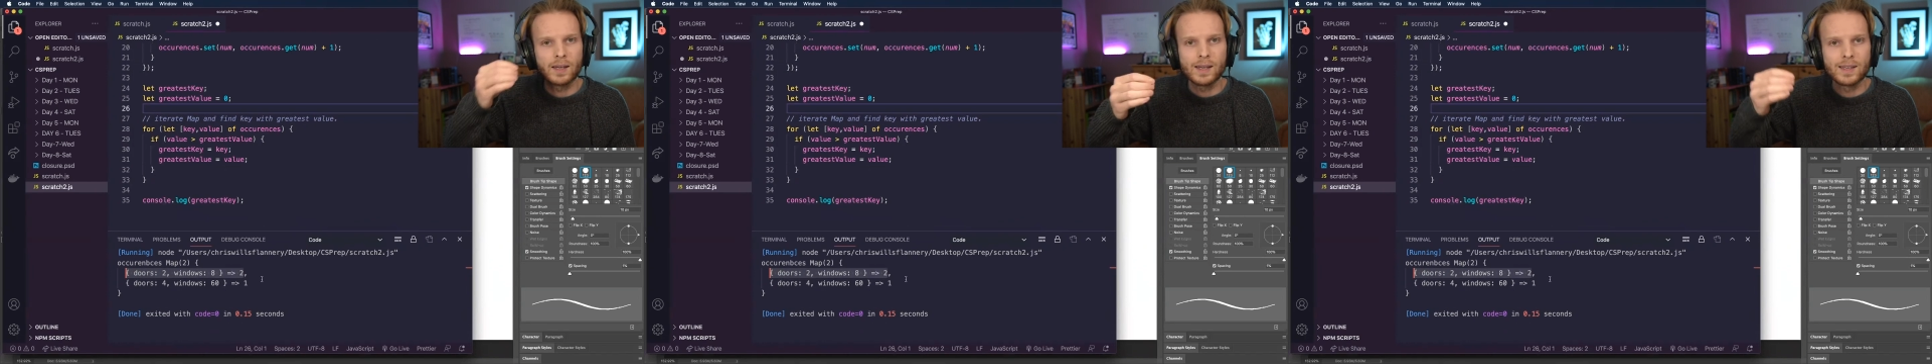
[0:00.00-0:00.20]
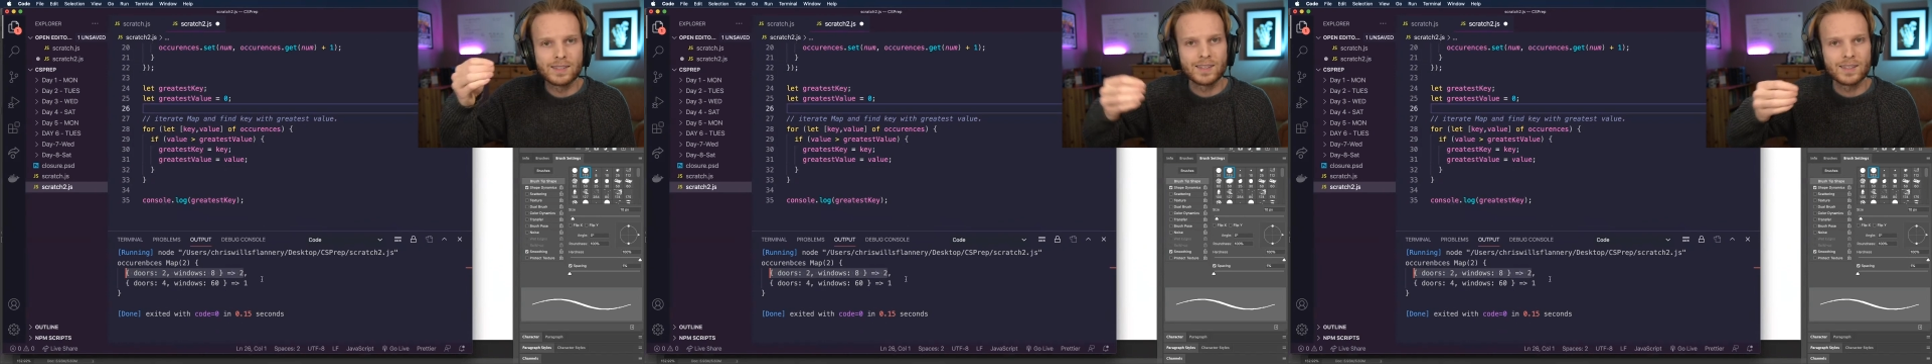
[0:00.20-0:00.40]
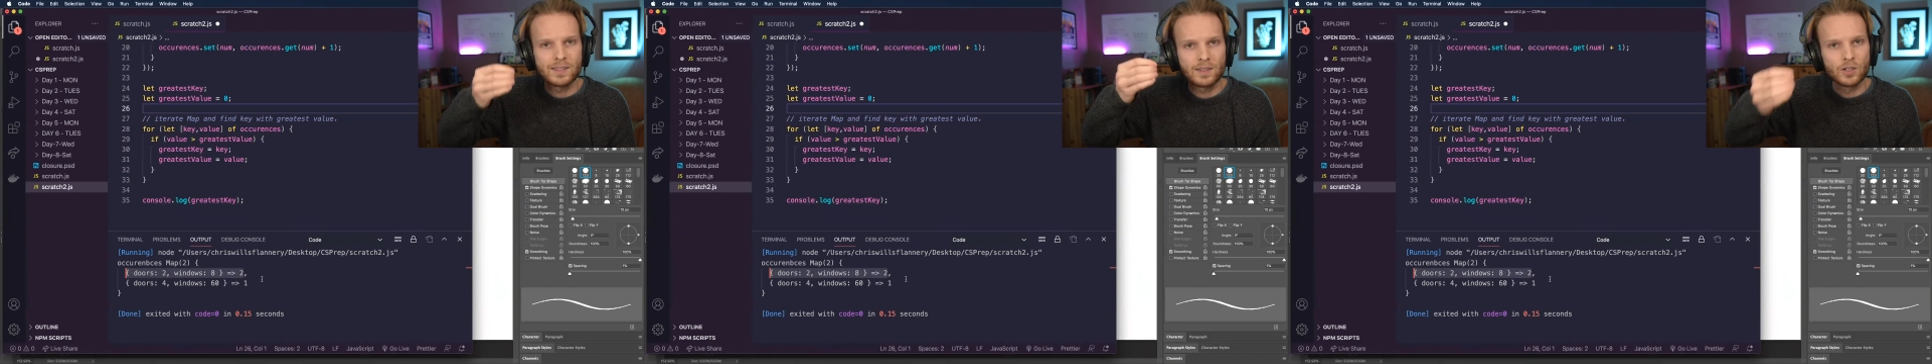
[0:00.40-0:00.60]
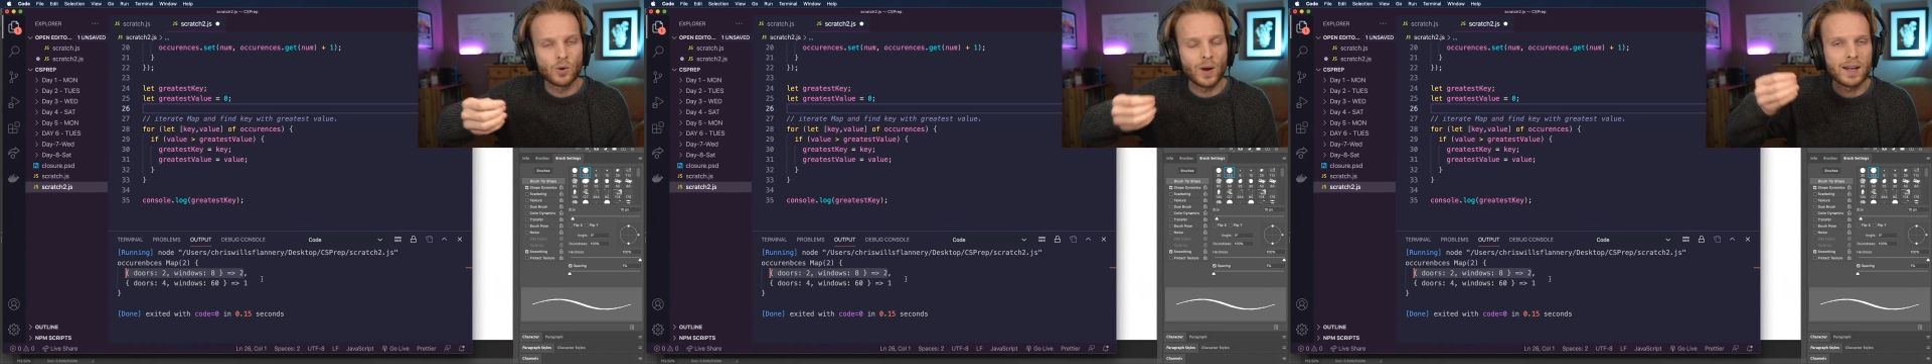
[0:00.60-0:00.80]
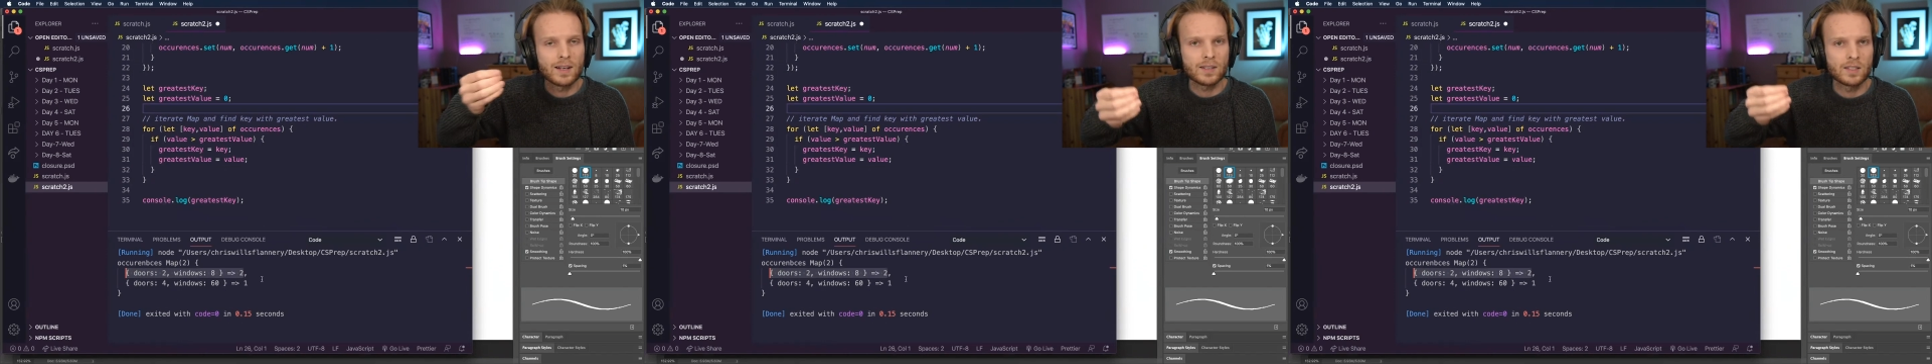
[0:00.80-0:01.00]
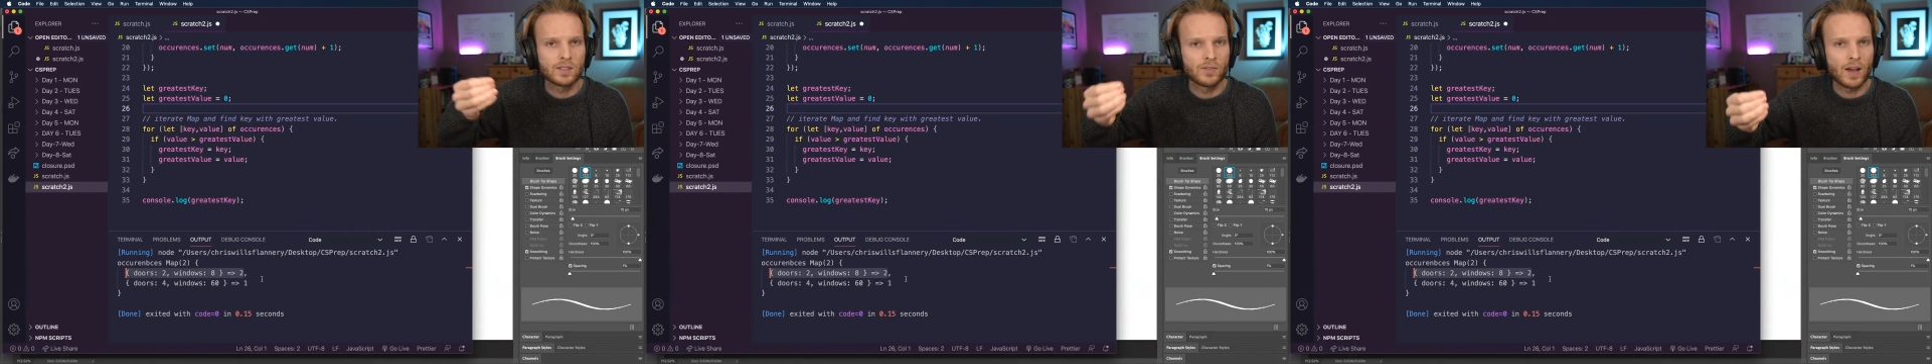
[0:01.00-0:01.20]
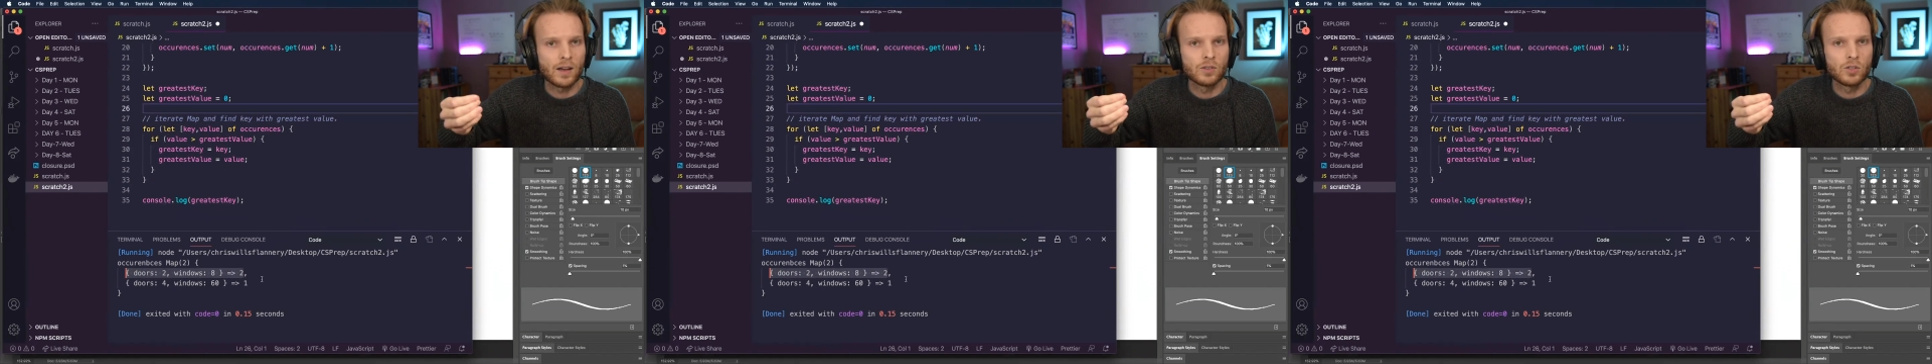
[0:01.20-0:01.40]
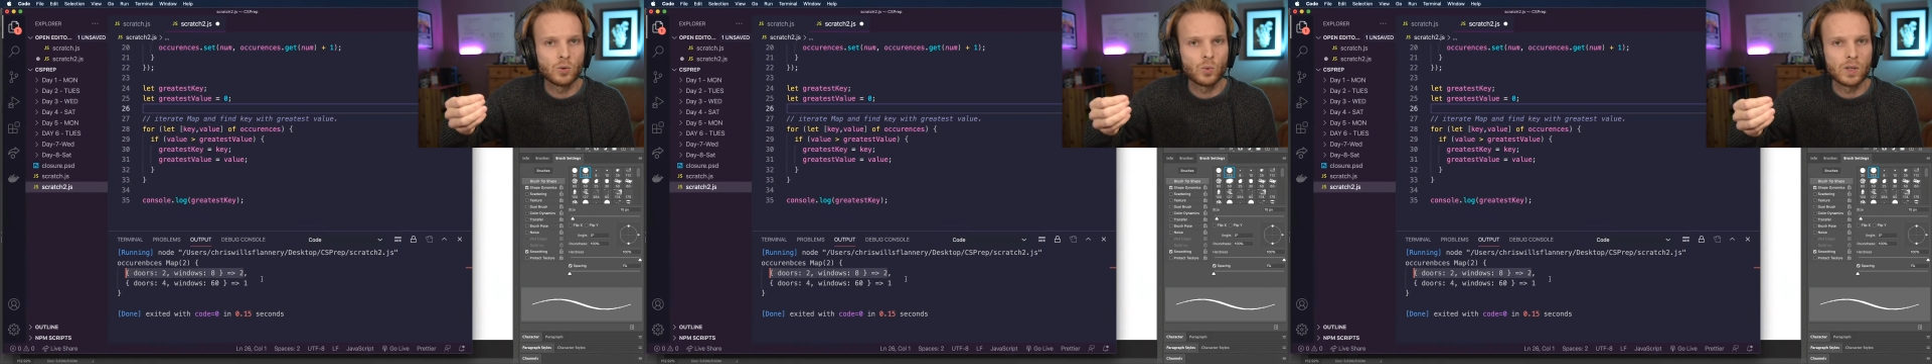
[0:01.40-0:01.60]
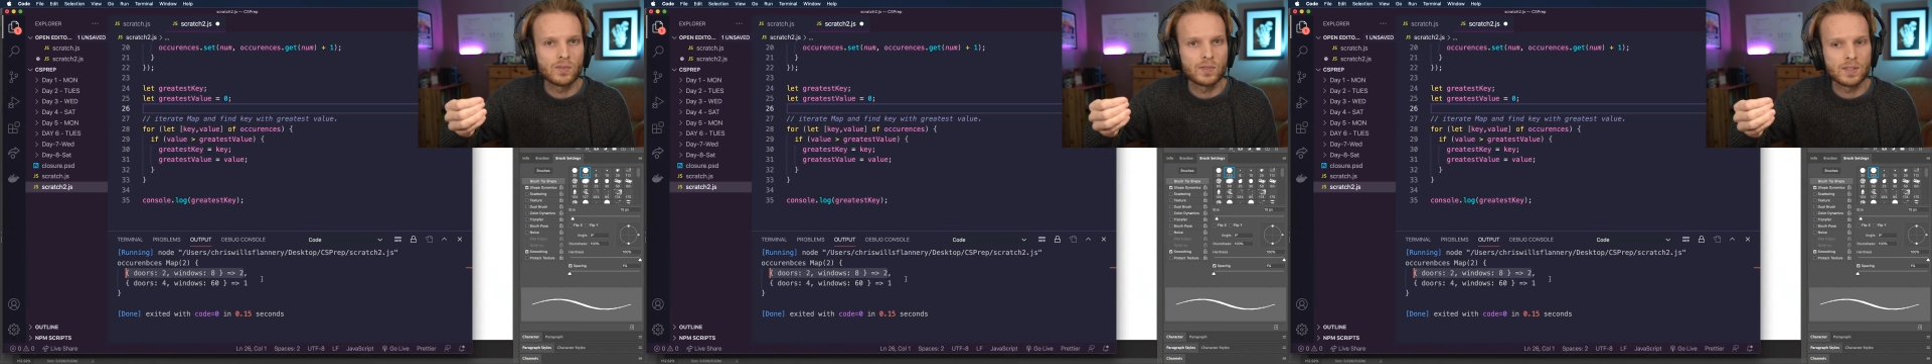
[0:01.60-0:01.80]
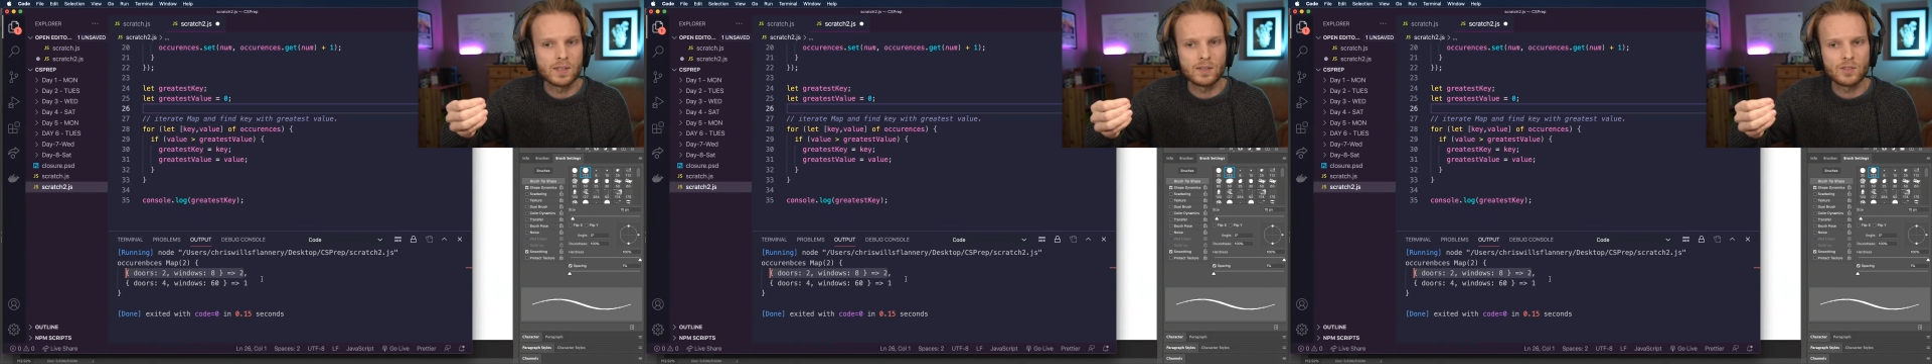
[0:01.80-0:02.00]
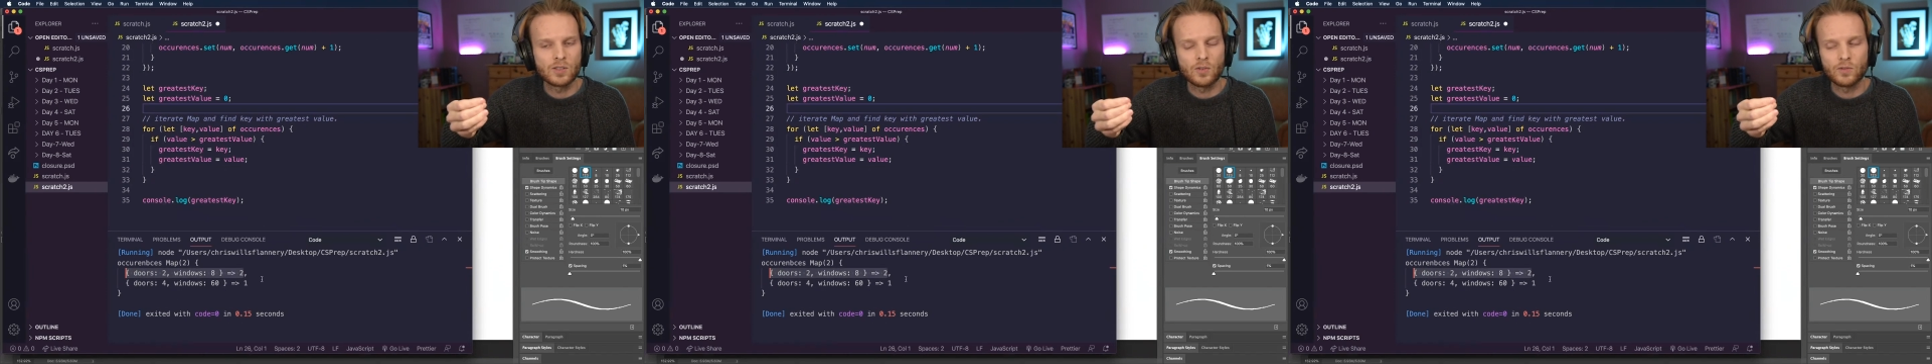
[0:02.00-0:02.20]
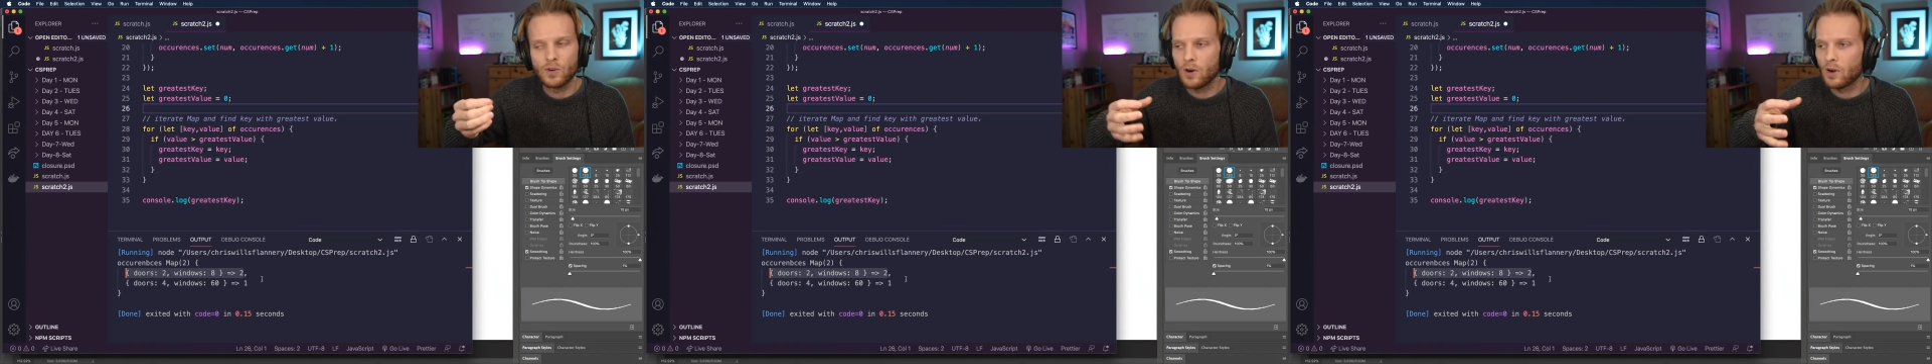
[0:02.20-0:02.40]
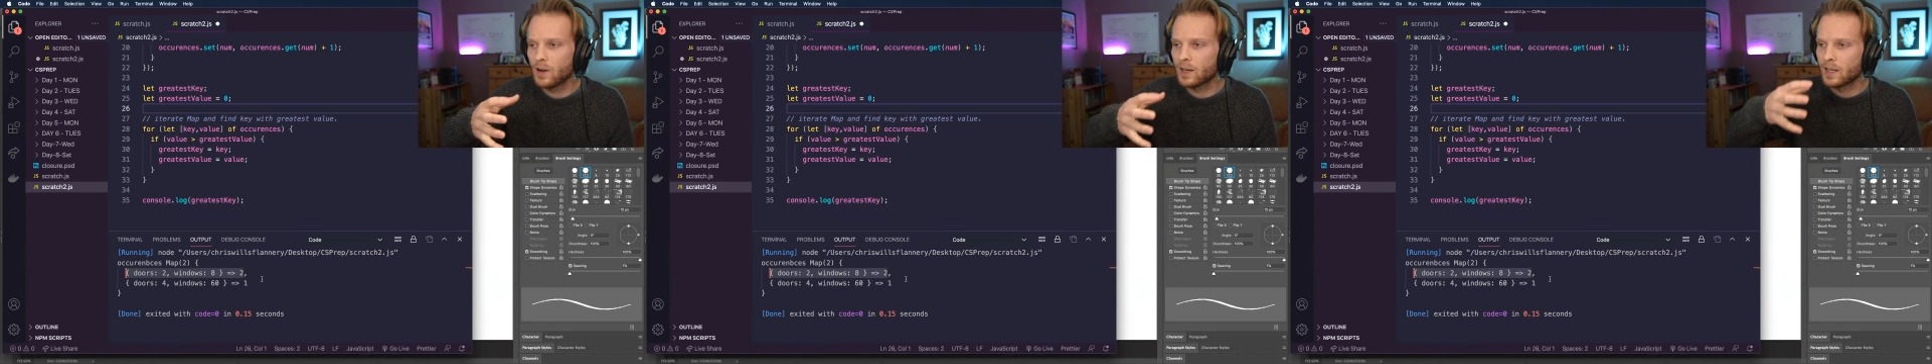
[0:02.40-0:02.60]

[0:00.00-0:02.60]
is this the greatest value we've seen so far?